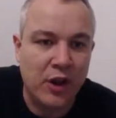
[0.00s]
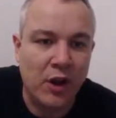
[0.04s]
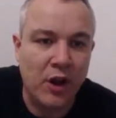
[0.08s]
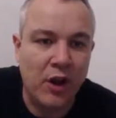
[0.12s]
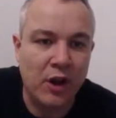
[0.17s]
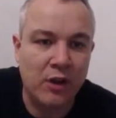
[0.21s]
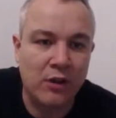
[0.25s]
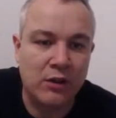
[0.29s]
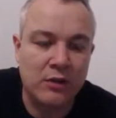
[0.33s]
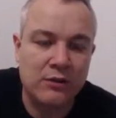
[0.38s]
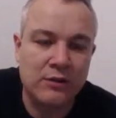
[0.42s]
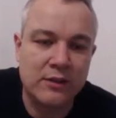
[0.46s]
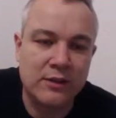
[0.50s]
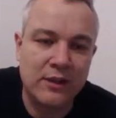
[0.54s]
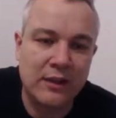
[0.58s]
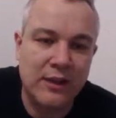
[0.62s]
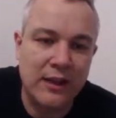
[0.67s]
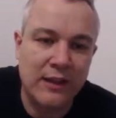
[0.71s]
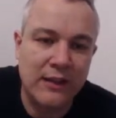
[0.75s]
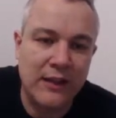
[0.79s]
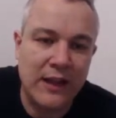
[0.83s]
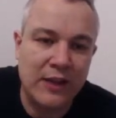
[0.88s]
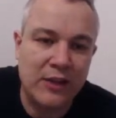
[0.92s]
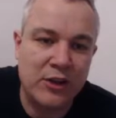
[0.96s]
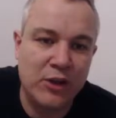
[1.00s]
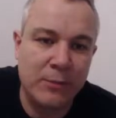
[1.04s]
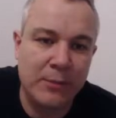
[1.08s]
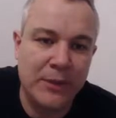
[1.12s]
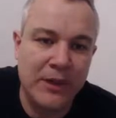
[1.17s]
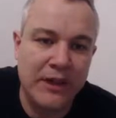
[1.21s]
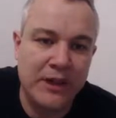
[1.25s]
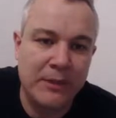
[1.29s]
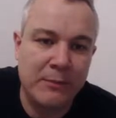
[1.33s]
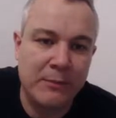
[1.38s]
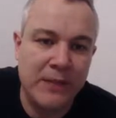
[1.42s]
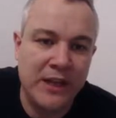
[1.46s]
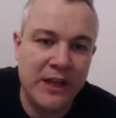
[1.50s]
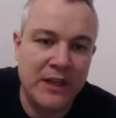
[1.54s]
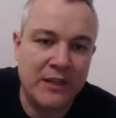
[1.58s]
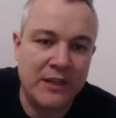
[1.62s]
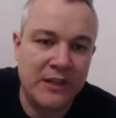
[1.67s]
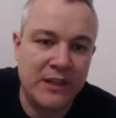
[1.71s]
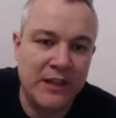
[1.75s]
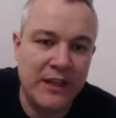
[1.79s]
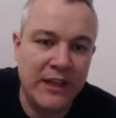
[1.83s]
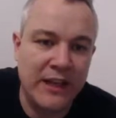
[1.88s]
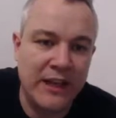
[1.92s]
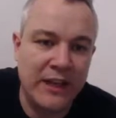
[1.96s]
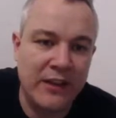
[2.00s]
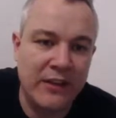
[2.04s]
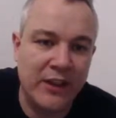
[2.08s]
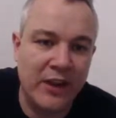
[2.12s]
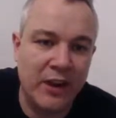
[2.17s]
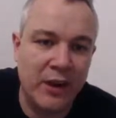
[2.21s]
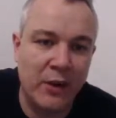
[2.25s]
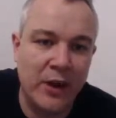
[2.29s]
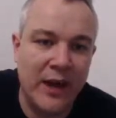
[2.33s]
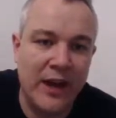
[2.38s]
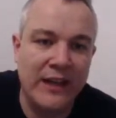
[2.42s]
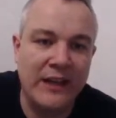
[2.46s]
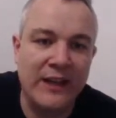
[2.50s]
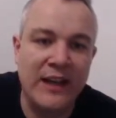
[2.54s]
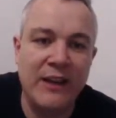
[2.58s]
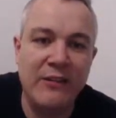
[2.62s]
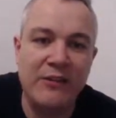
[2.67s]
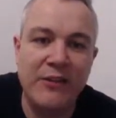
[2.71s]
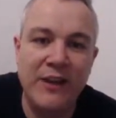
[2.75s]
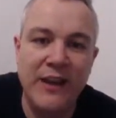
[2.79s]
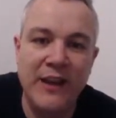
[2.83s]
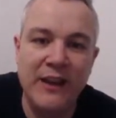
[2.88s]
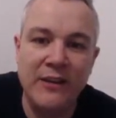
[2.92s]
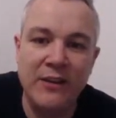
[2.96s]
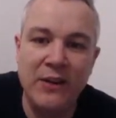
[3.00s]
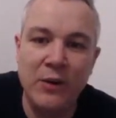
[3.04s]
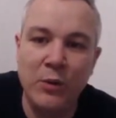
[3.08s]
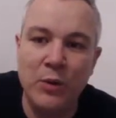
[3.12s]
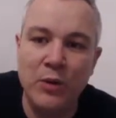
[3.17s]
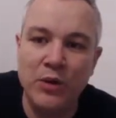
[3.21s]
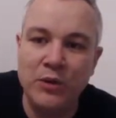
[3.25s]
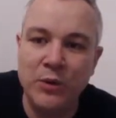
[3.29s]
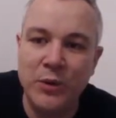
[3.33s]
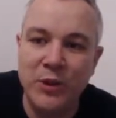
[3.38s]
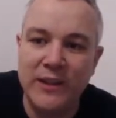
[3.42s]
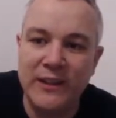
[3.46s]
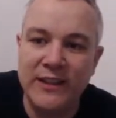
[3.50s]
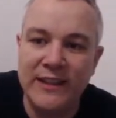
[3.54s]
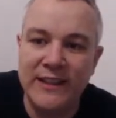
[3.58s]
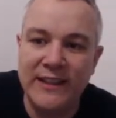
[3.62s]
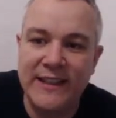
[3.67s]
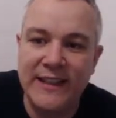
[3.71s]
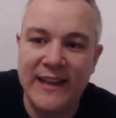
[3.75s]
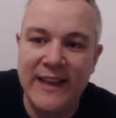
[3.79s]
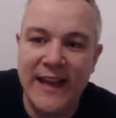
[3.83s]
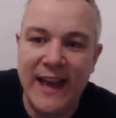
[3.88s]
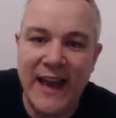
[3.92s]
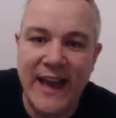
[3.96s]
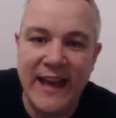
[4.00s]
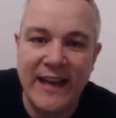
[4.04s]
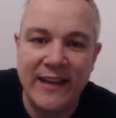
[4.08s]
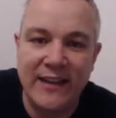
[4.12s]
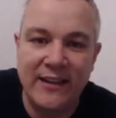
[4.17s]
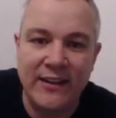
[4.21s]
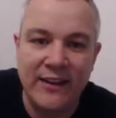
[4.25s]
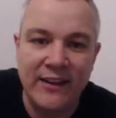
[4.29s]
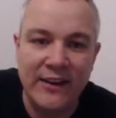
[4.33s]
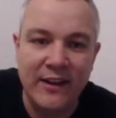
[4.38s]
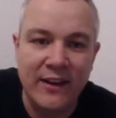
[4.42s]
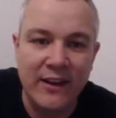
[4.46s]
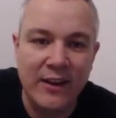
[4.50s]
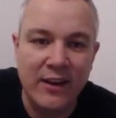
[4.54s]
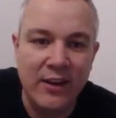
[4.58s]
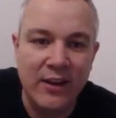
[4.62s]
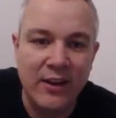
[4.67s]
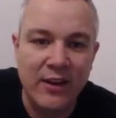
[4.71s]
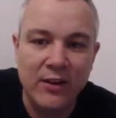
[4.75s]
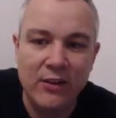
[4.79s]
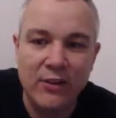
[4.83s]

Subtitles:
So, they could be in immediately here, though. And they've hit the woodwork again.